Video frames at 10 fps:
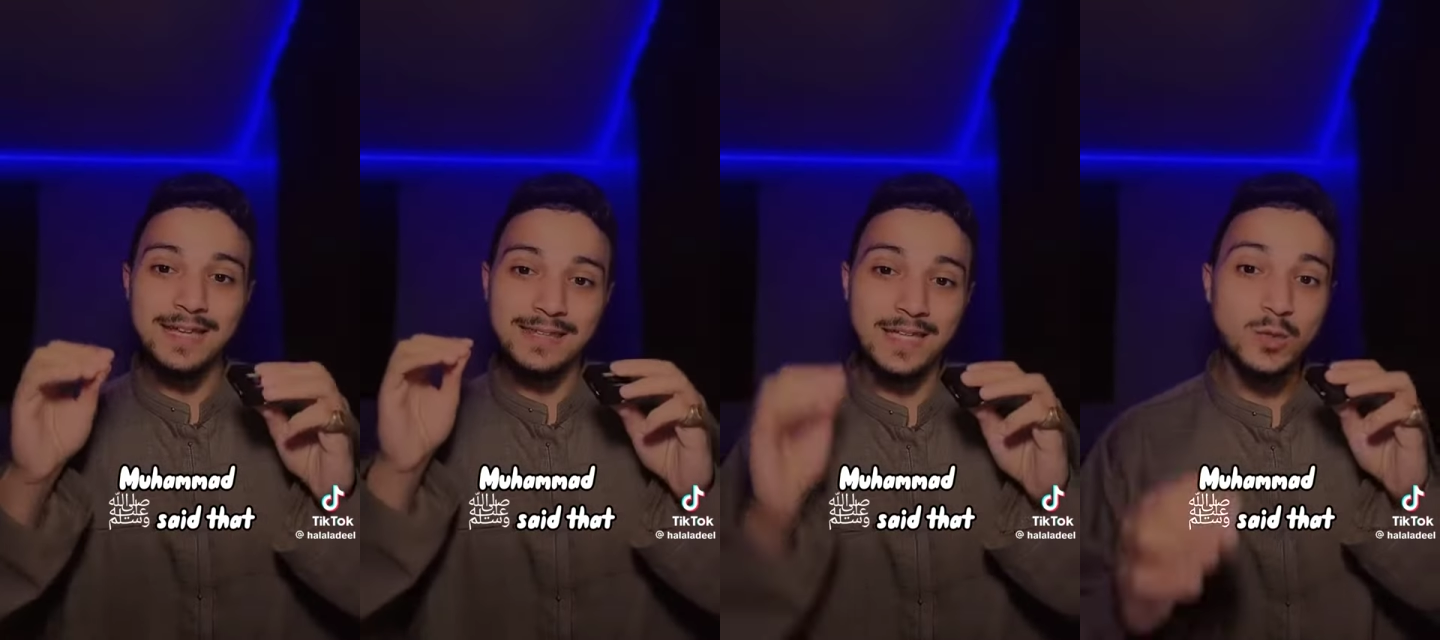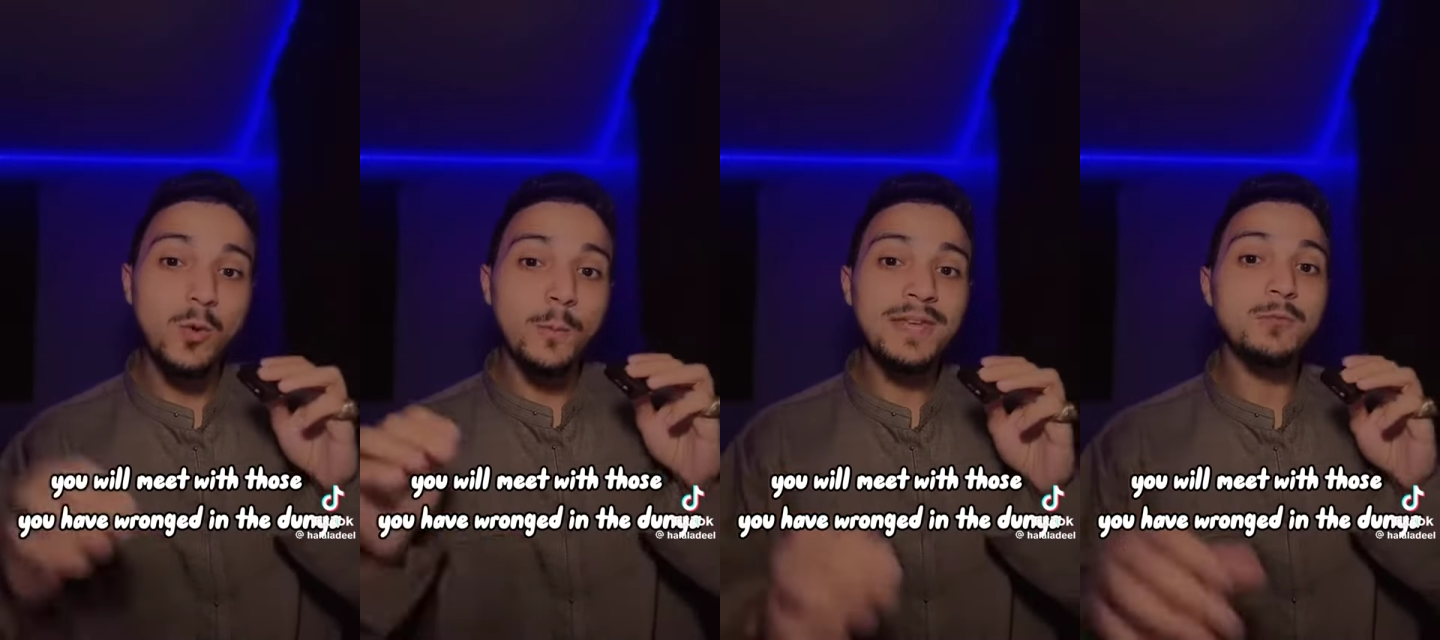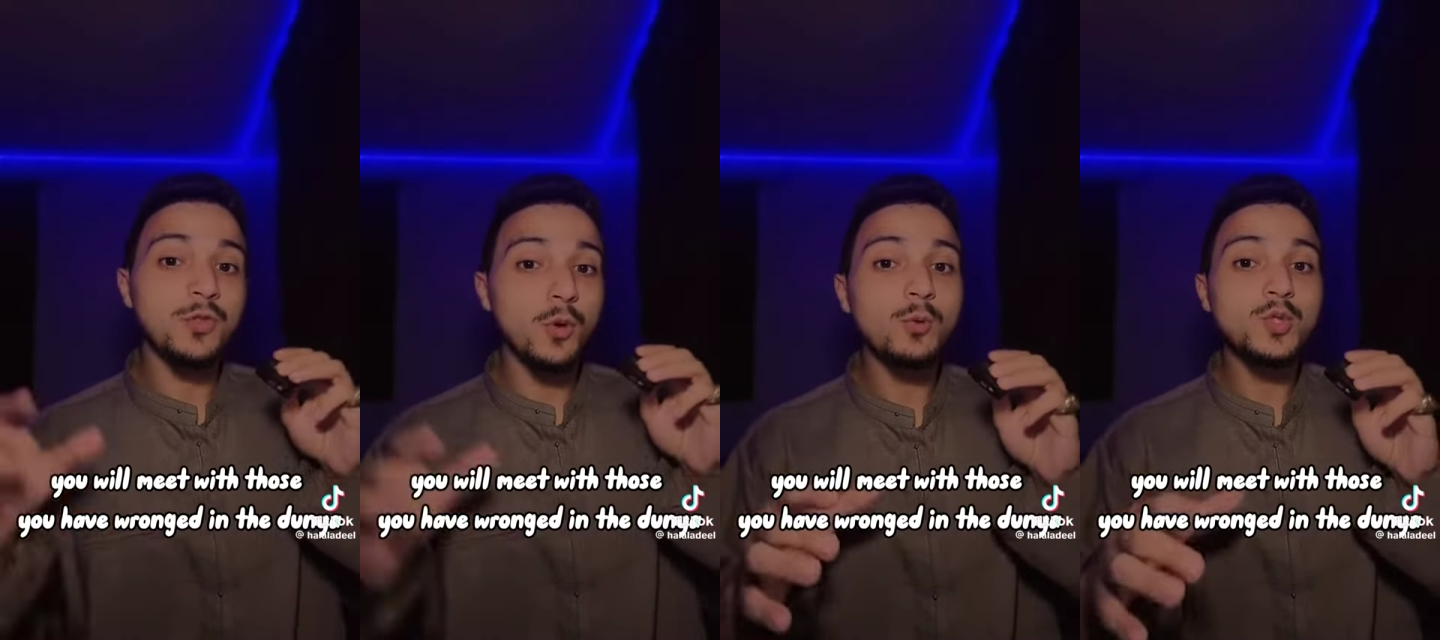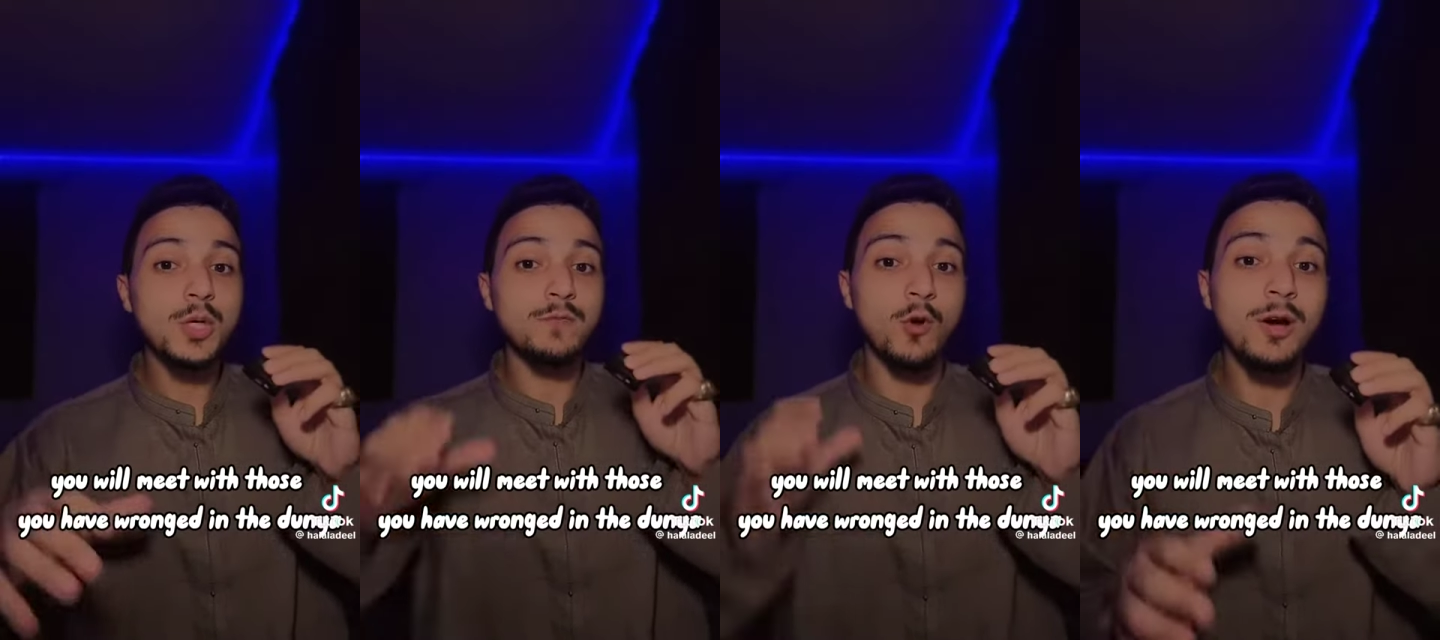that you will meet with those
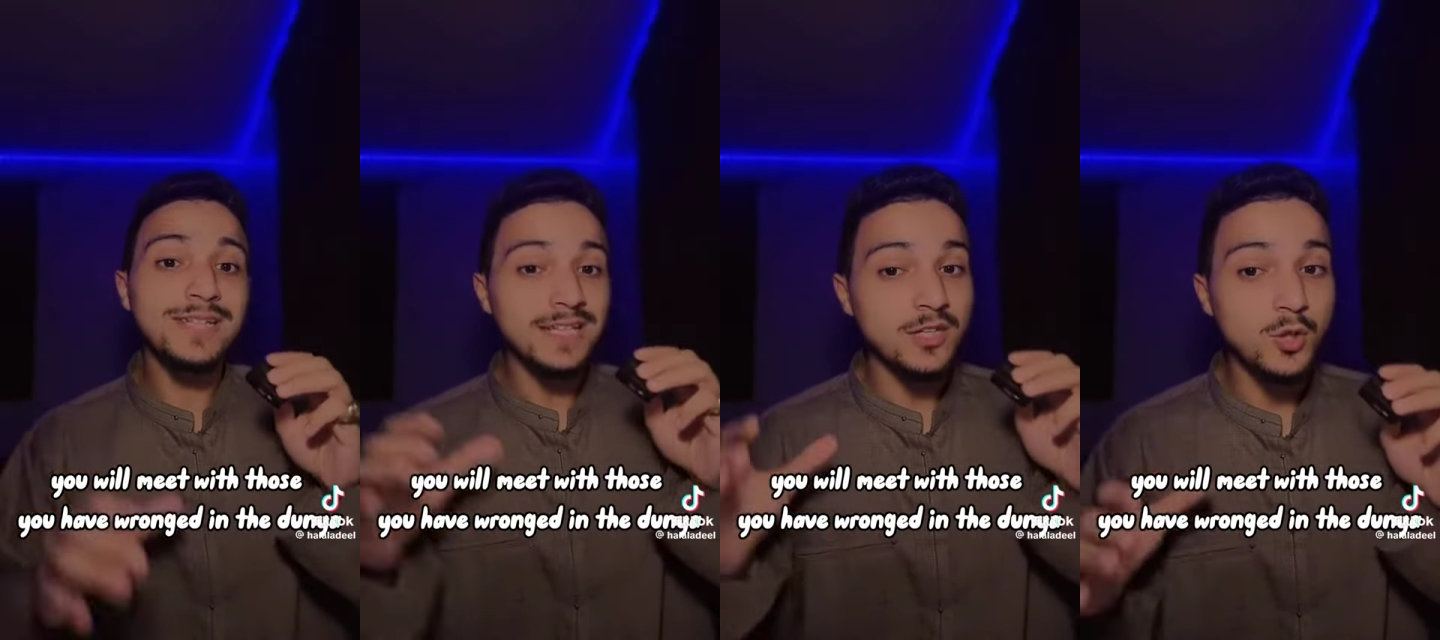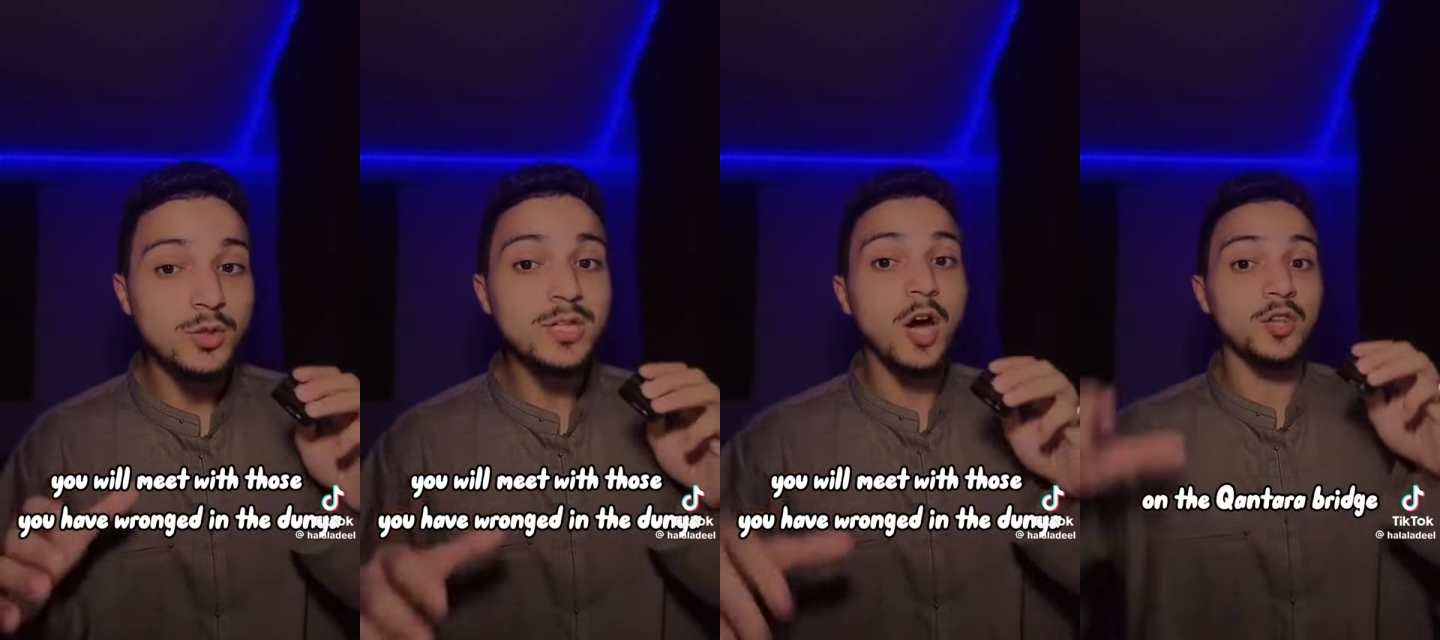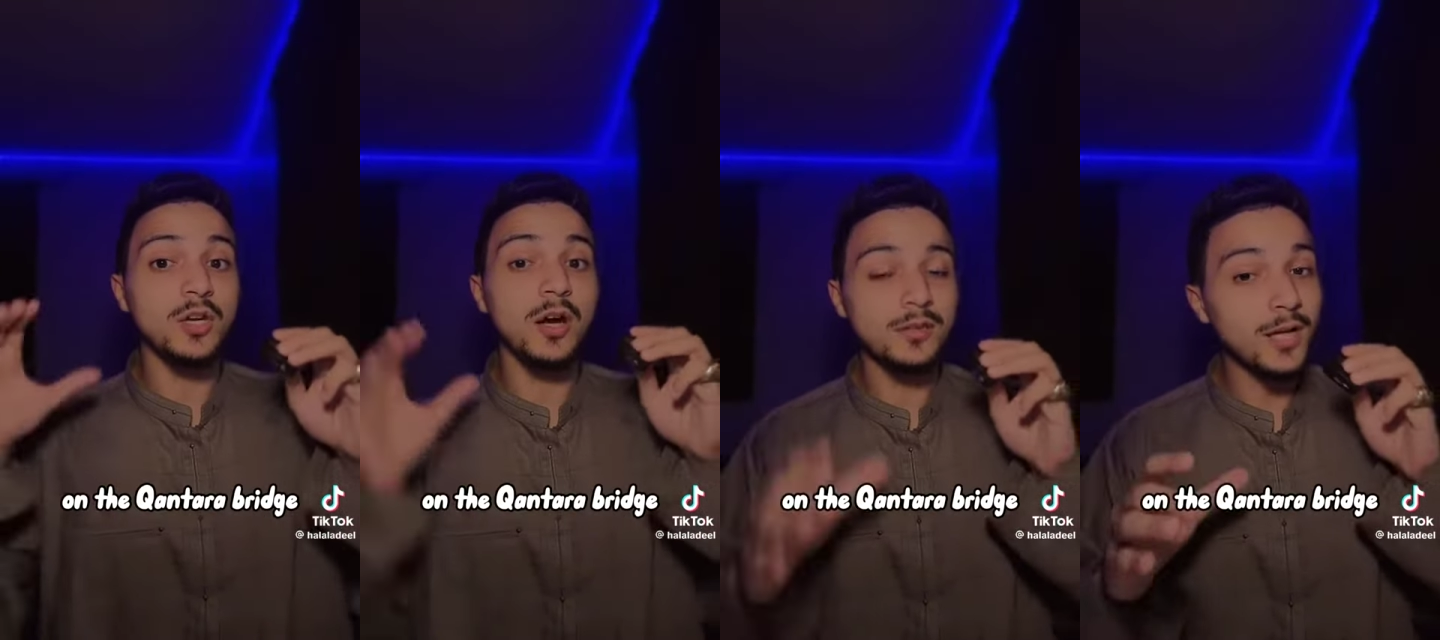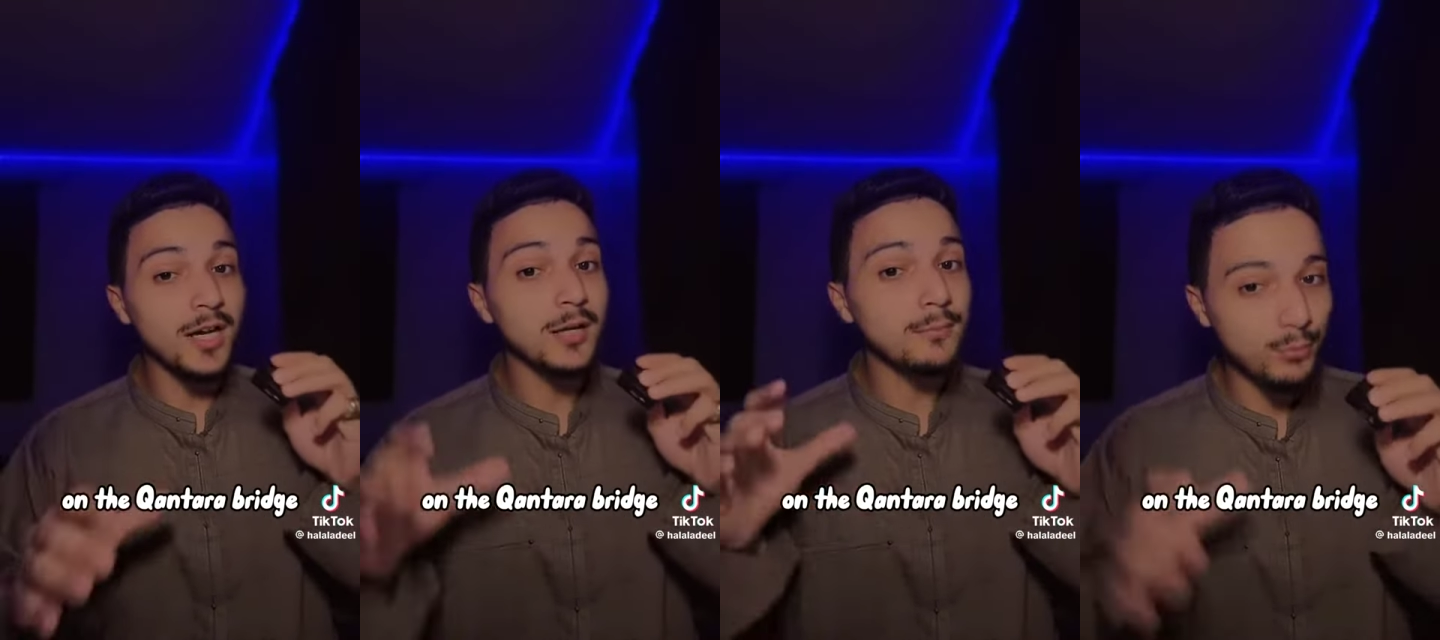you have wronged in the dunya on the
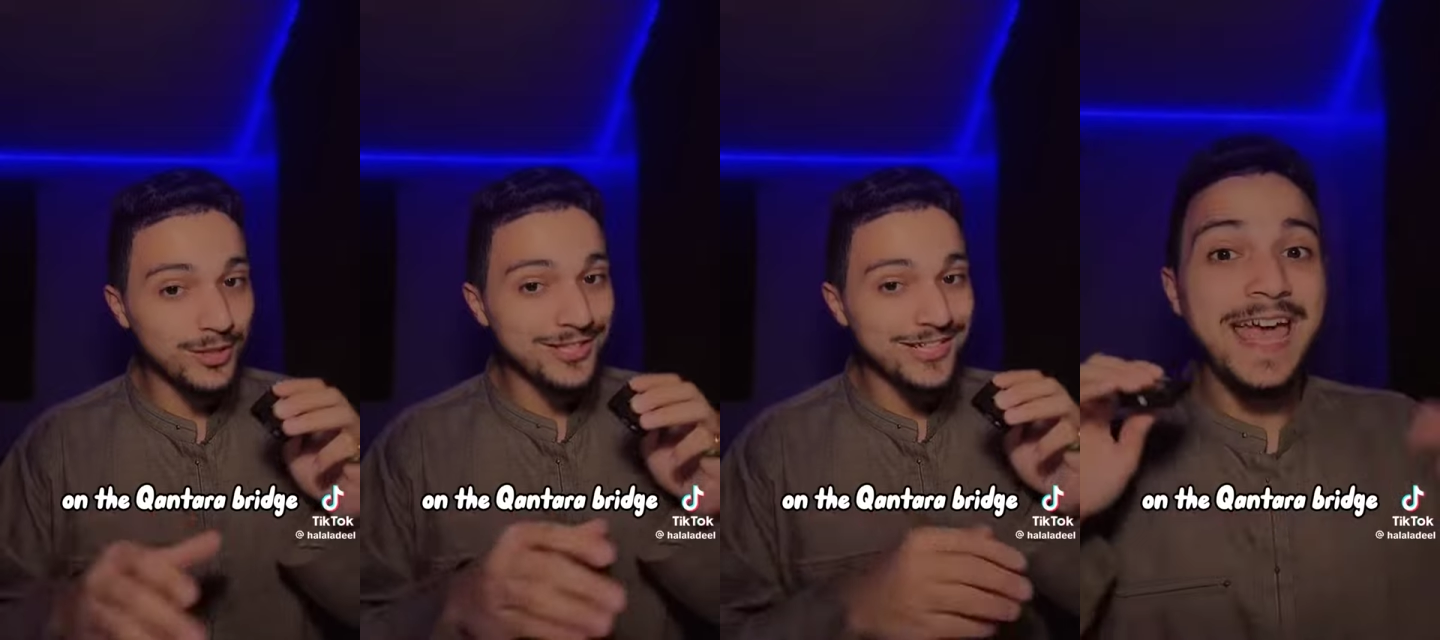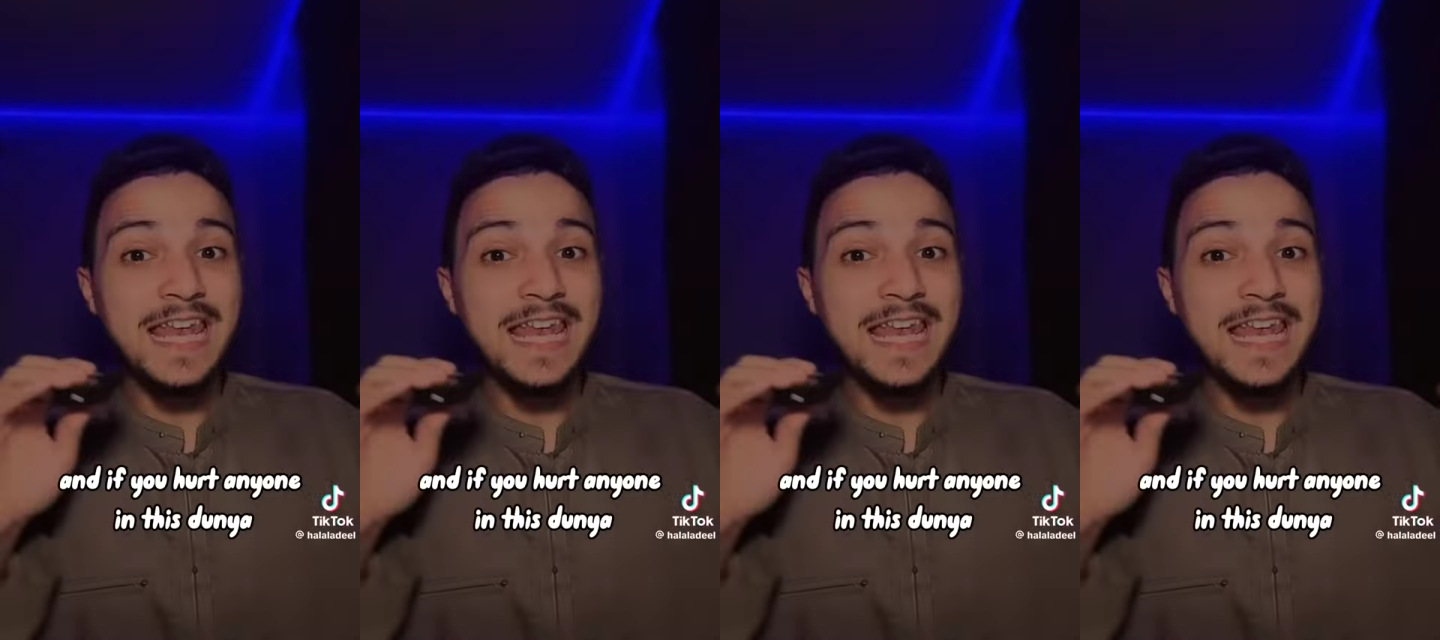Qantara Bridge.